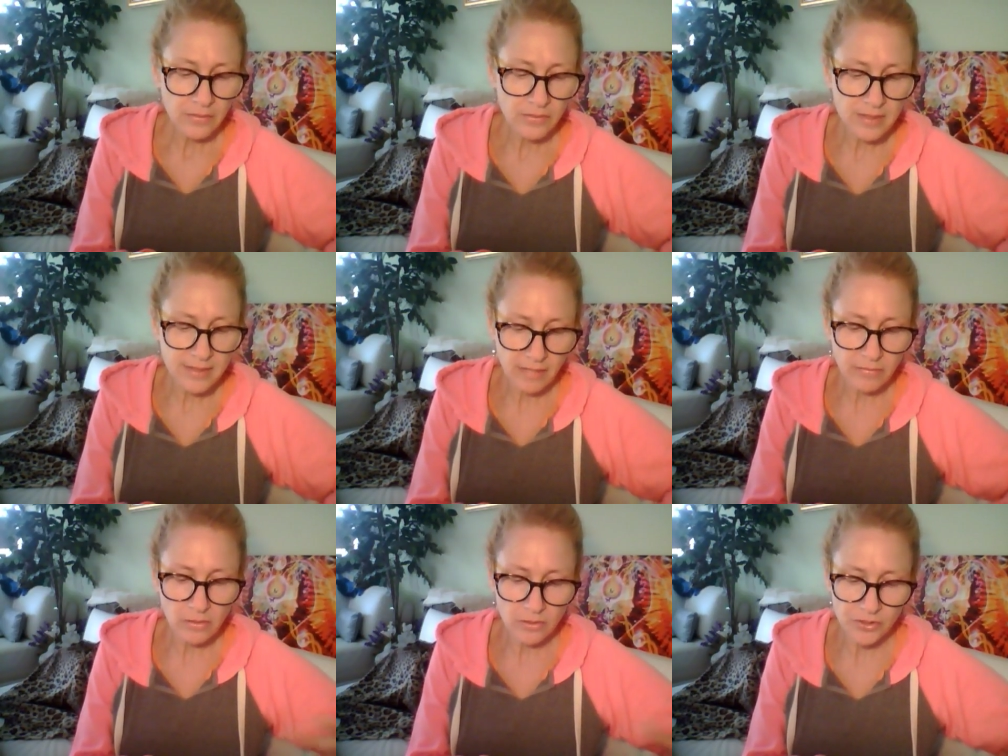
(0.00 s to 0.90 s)
There's a
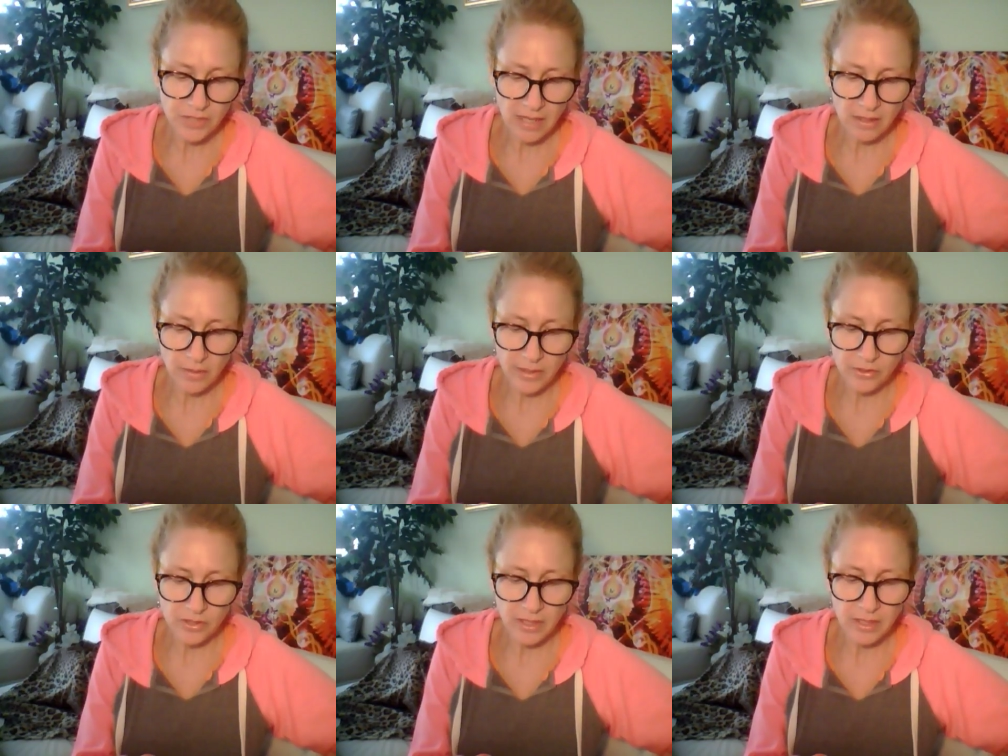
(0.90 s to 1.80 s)
devil or shadow
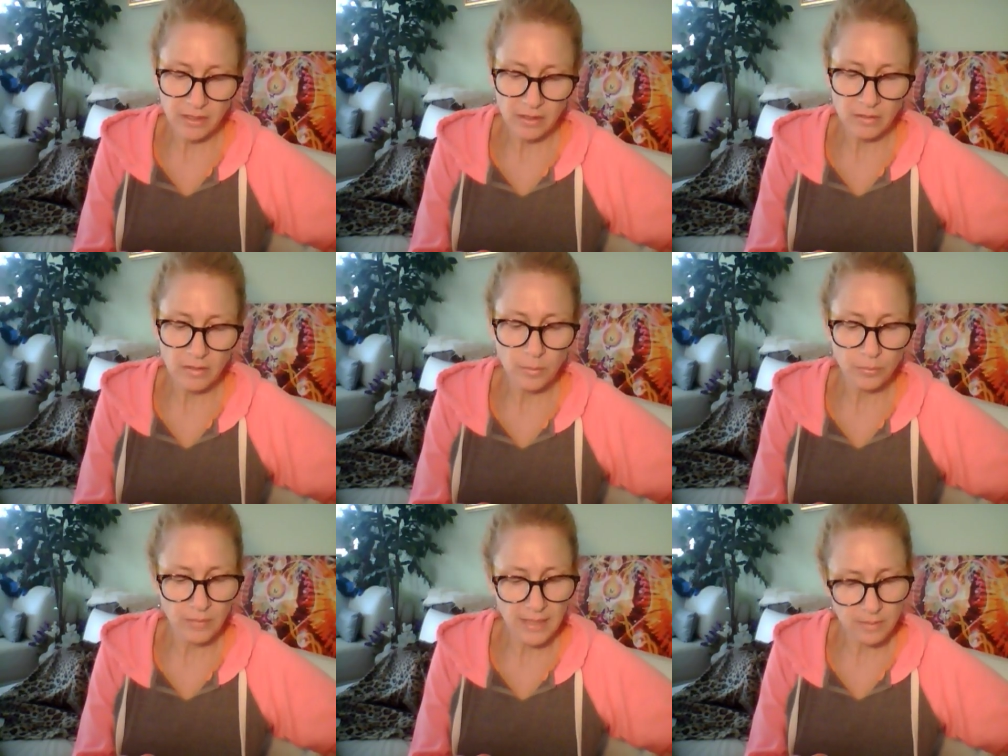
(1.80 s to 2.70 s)
energy here
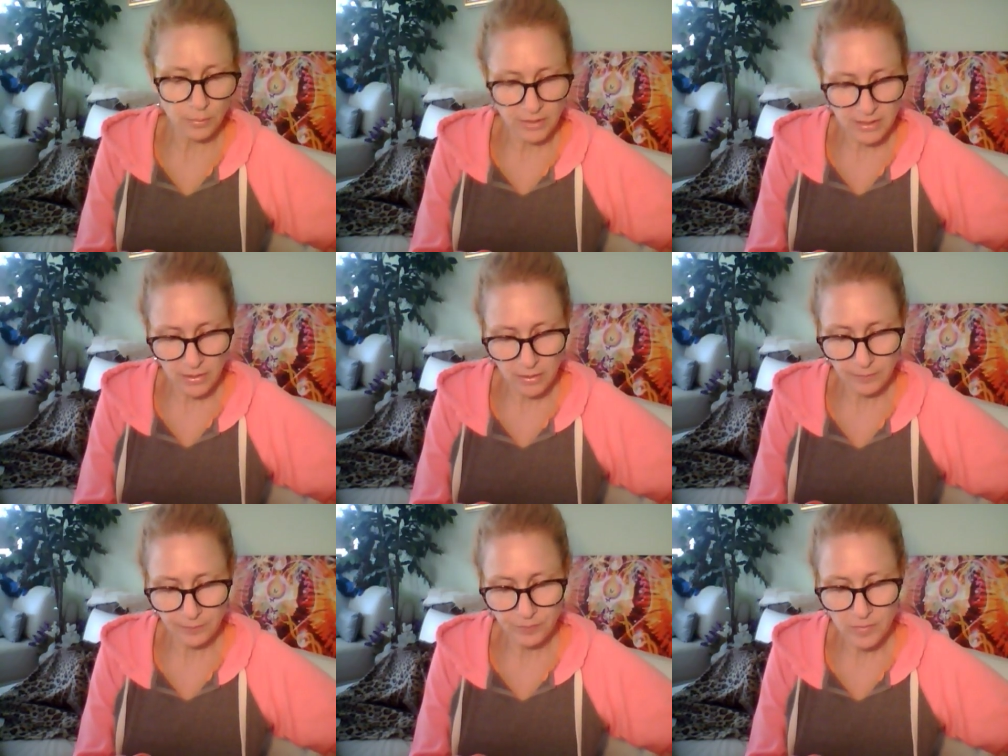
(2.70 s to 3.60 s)
as a
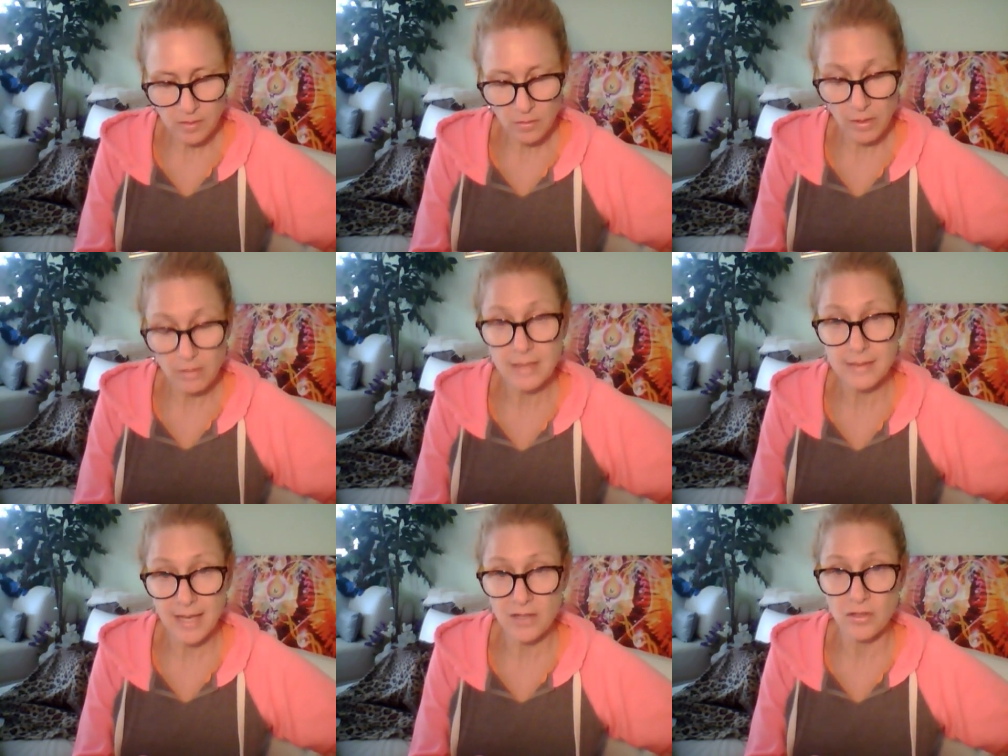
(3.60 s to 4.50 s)
prisoner, so whether
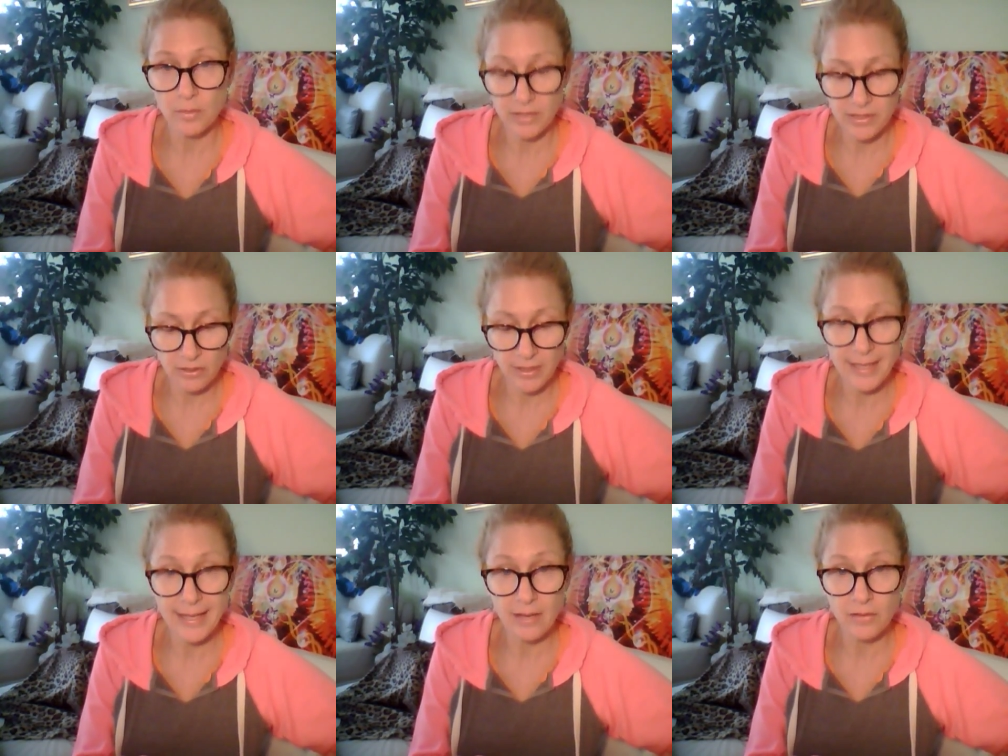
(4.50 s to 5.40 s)
that's actually a prisoner
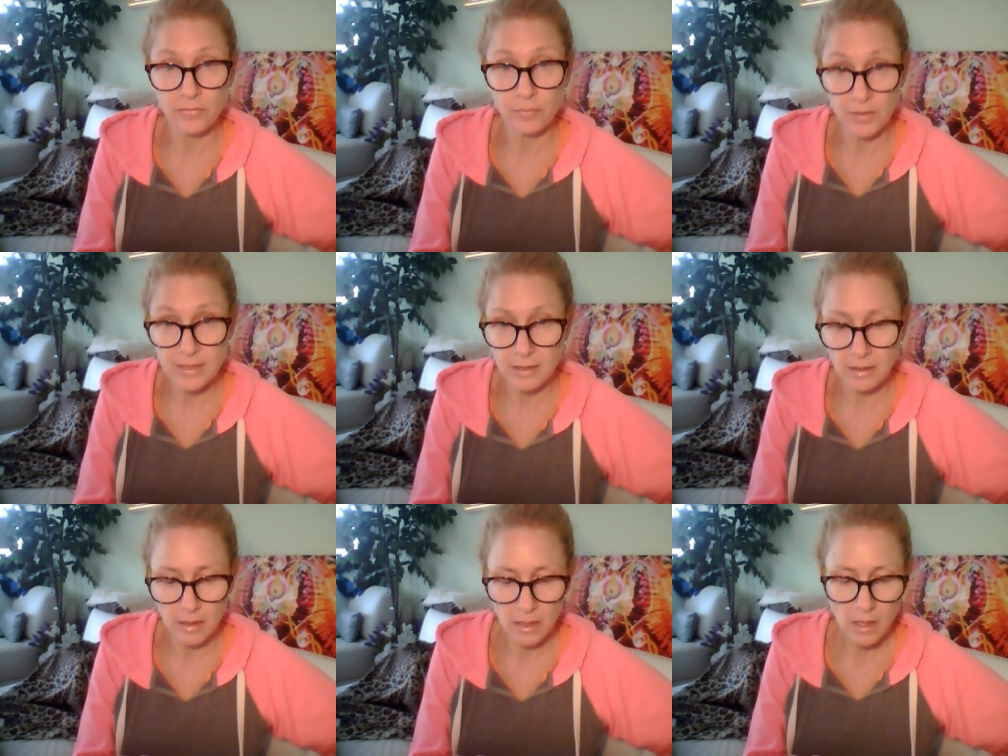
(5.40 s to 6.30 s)
getting out of
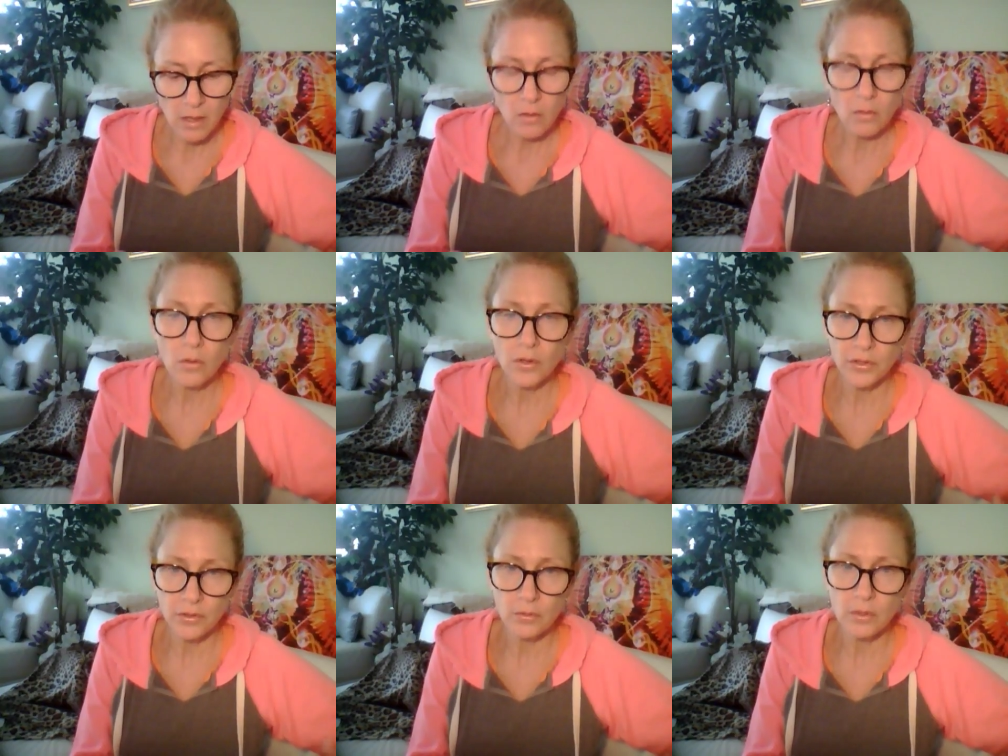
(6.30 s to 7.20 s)
prison or
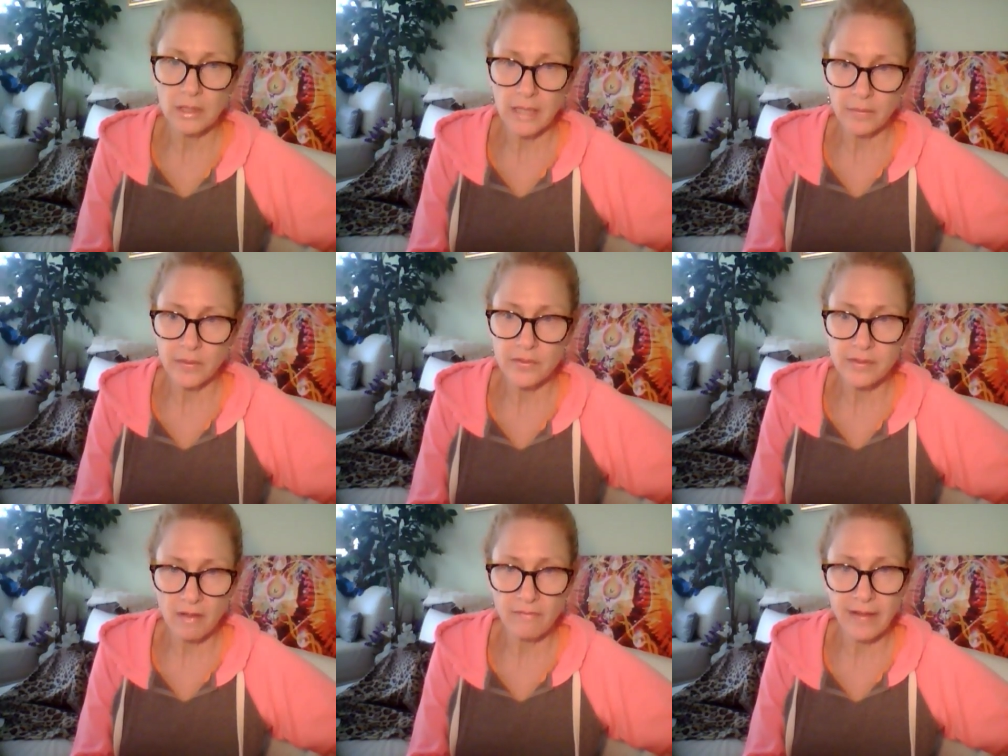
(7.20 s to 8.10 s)
you allowing
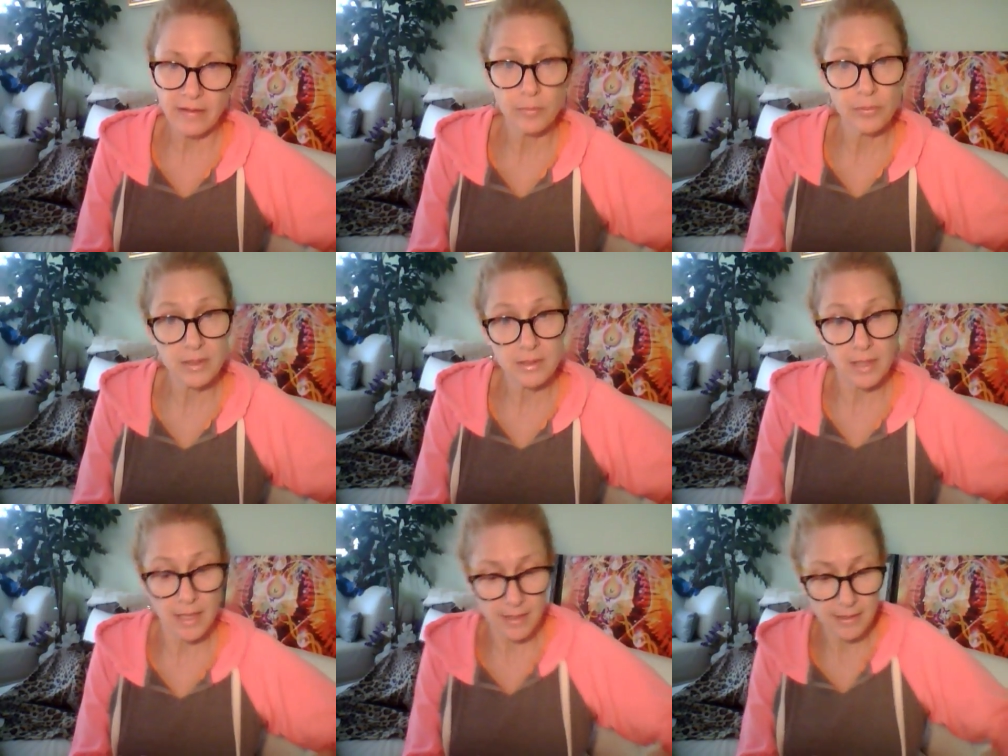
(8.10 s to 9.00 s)
yourself out of
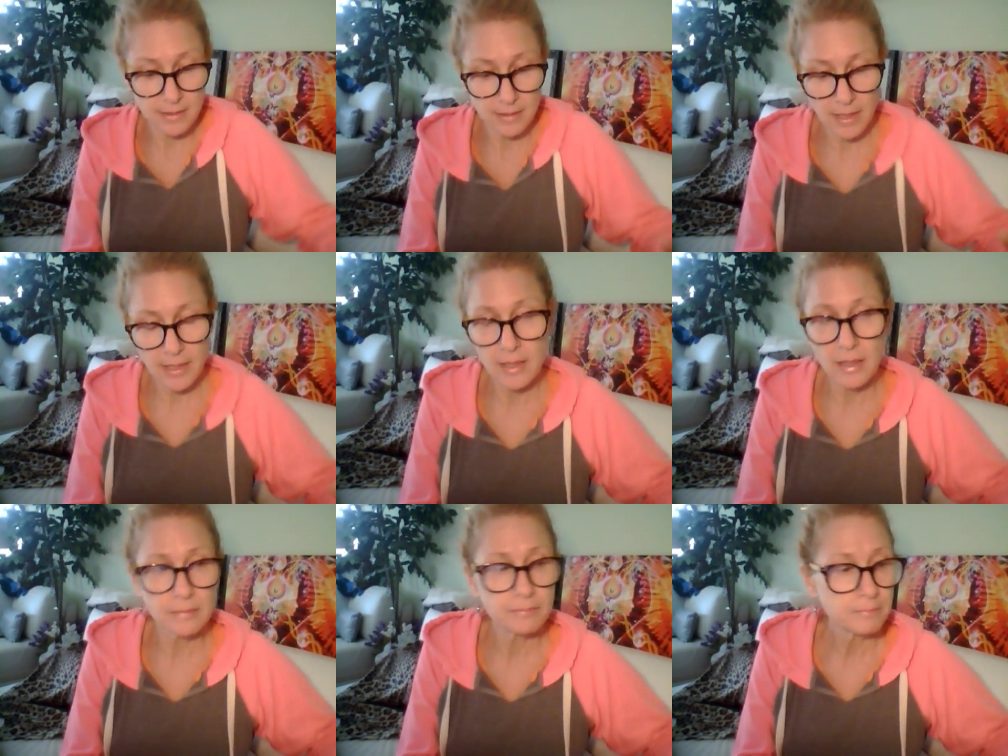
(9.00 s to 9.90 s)
prison as a
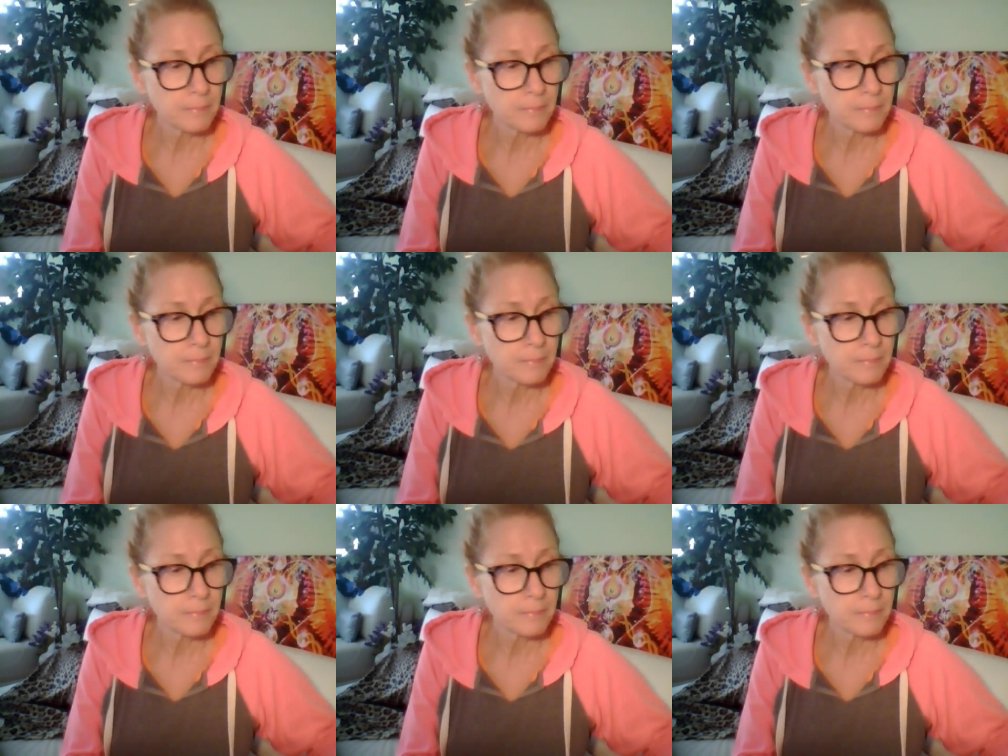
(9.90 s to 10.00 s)
uh,